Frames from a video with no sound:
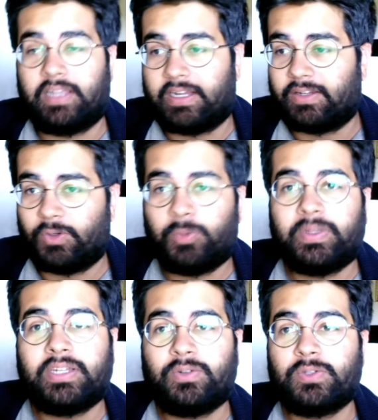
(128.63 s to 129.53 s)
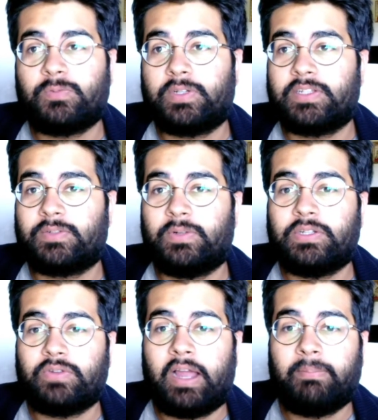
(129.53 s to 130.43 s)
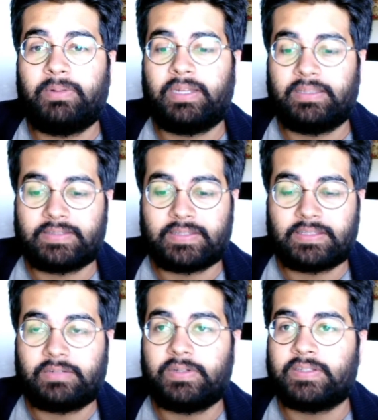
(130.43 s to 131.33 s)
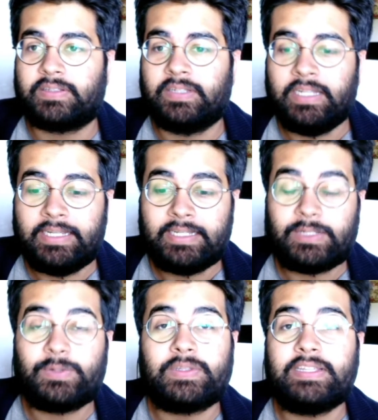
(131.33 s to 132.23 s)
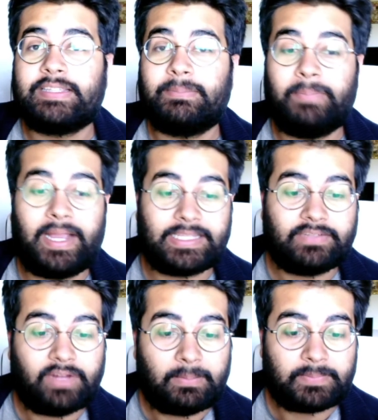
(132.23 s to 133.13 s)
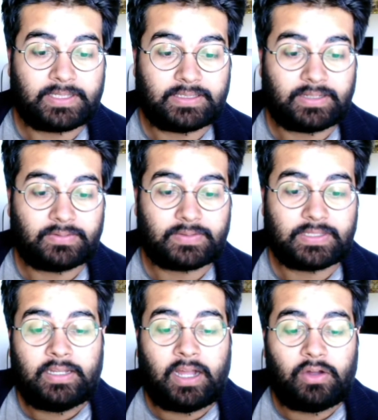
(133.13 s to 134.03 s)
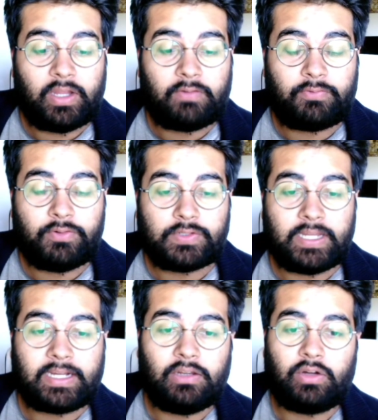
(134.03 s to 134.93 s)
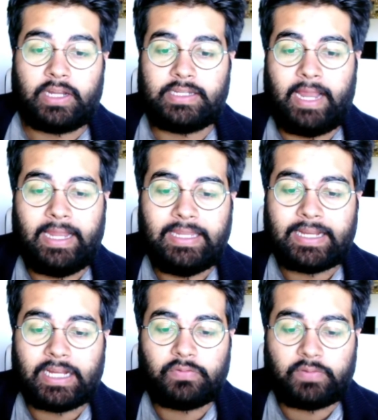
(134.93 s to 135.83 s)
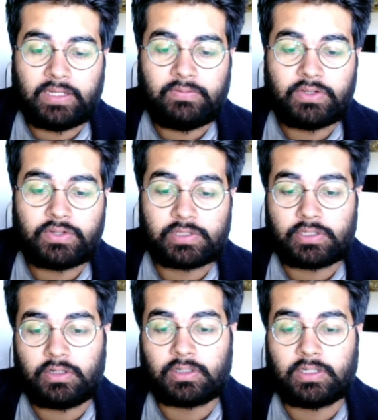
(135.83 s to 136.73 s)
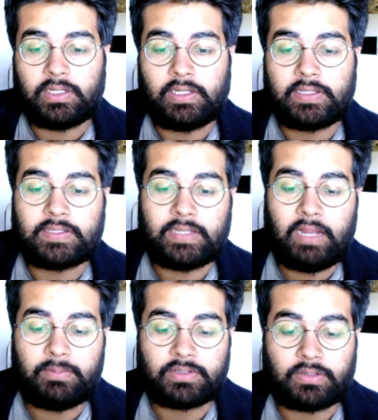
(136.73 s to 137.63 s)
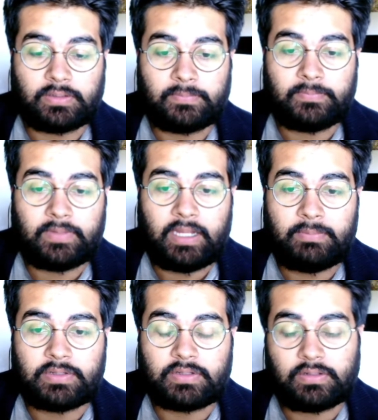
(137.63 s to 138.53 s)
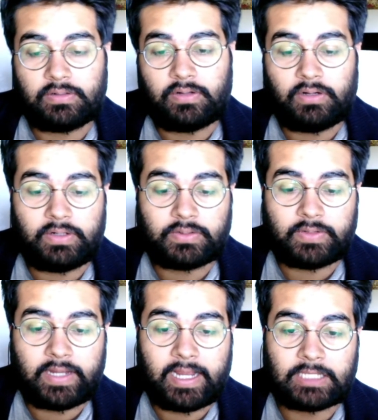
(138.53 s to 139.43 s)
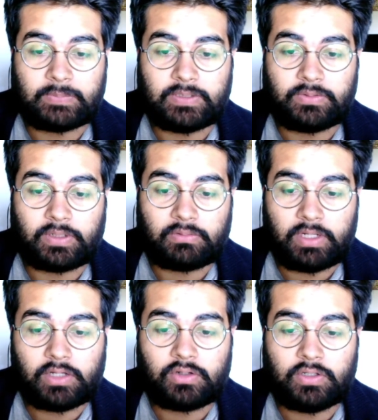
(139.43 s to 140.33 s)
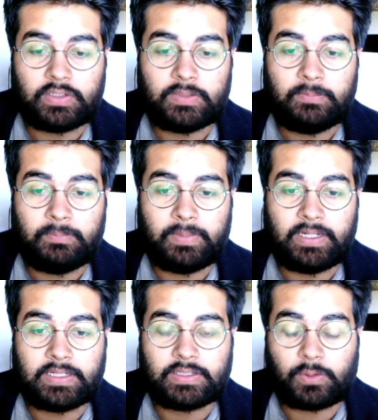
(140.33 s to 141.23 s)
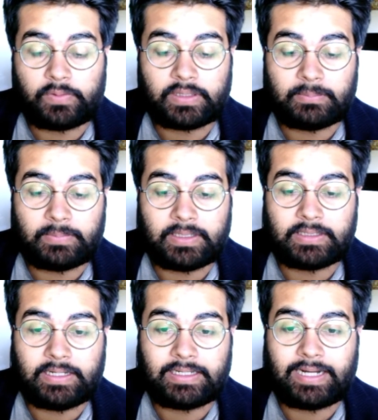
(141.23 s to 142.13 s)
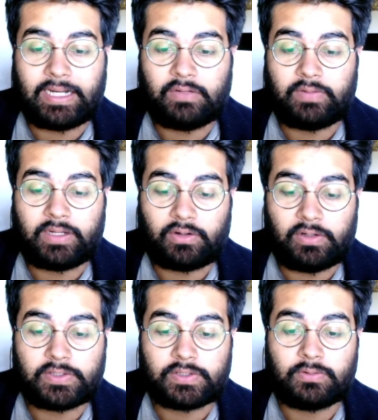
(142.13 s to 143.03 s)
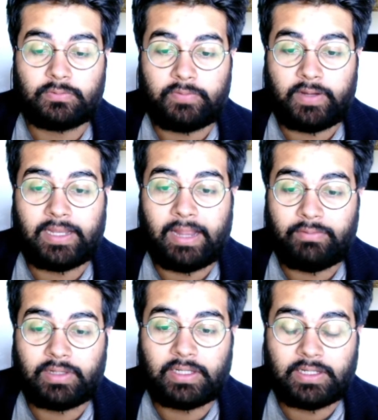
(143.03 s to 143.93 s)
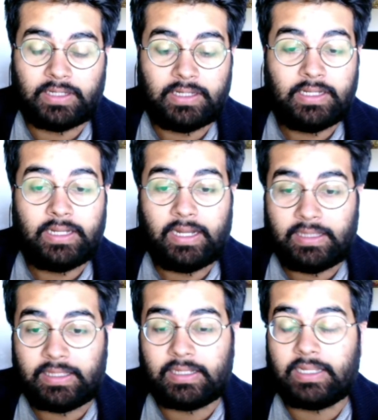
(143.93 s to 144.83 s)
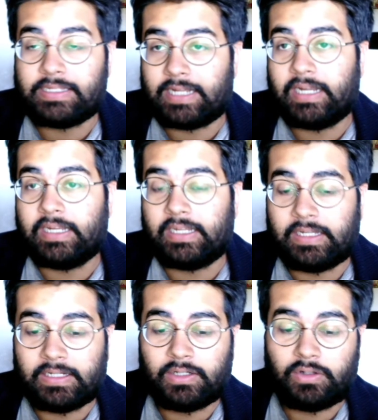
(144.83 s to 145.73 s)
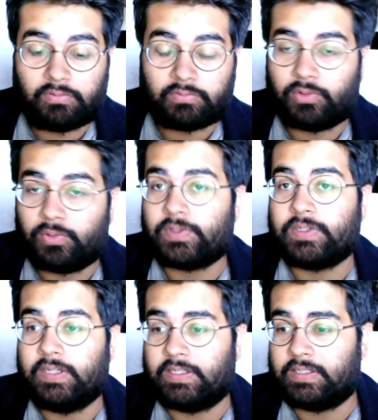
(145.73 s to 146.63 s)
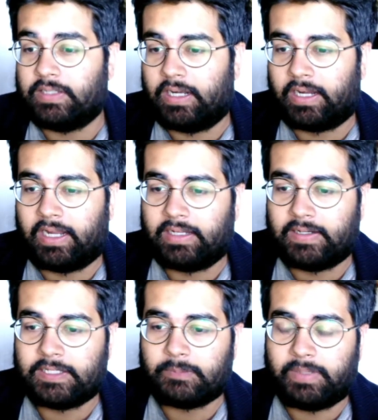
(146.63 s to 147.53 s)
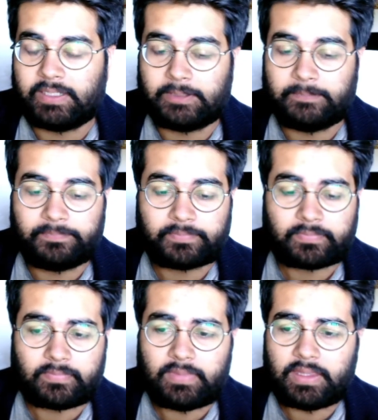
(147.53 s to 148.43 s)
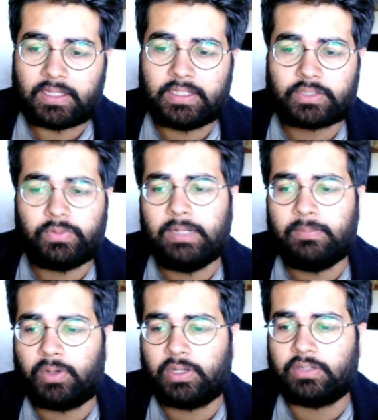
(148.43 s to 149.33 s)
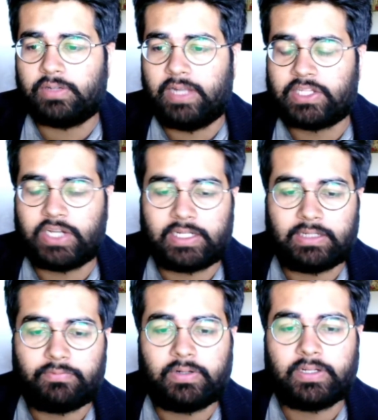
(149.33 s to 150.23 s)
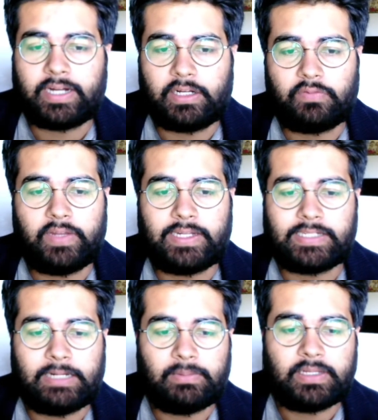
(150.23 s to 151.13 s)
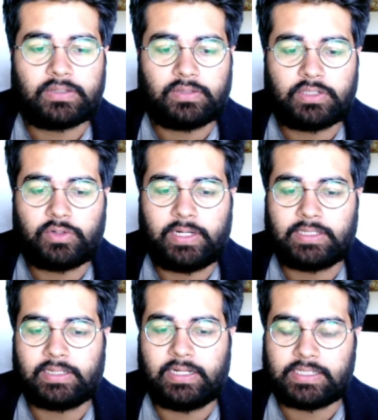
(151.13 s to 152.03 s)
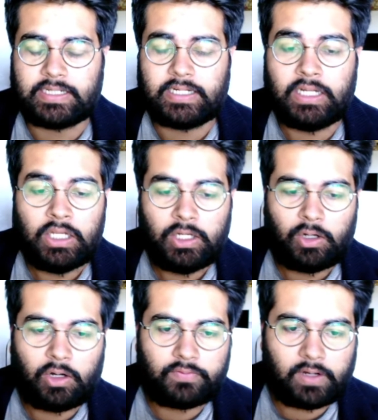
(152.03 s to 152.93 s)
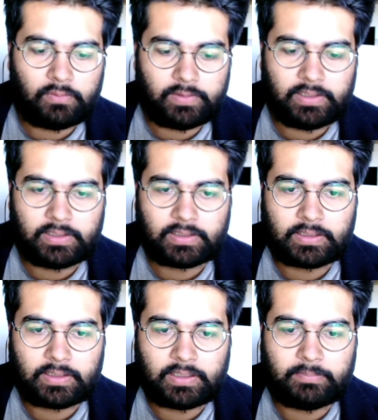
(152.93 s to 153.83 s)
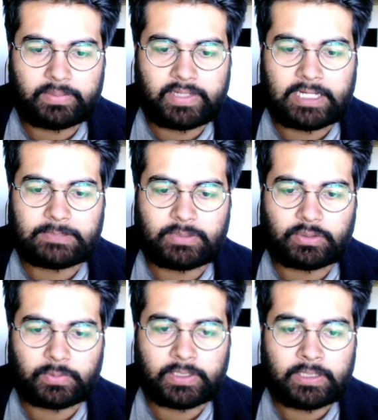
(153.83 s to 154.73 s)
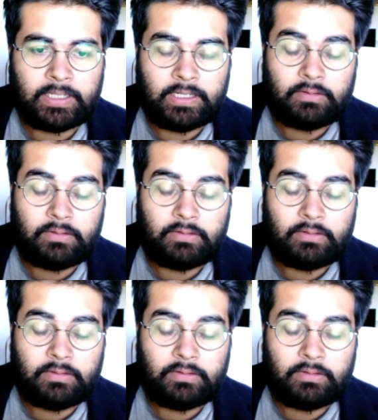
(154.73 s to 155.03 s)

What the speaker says: Like nobody knows what is going to happen, and this is the reason you see some massive ups and downs. Now if you take a look at any kind of individual stock, let's say Amazon, alright, today has been doing really good, but over the month it kind of like also fell heavily. In the entire year, of course, it again is better. It's really important to like check different kind of like timelines so that you get an idea of how well the company has been doing.